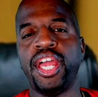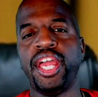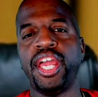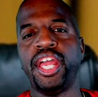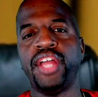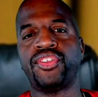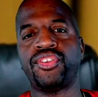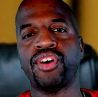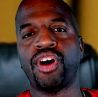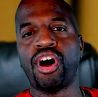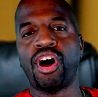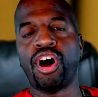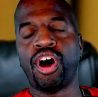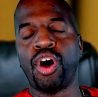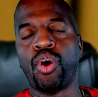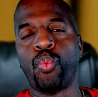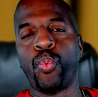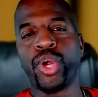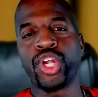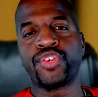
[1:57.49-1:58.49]
it's
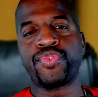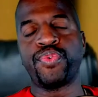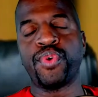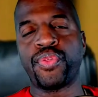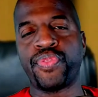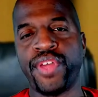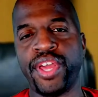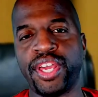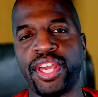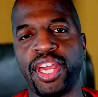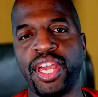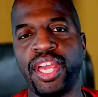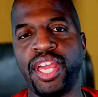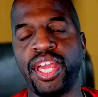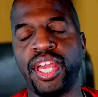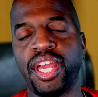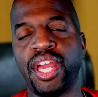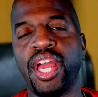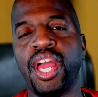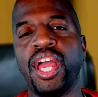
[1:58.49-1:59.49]
all wishful
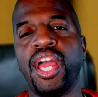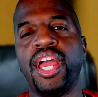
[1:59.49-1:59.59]
thinking,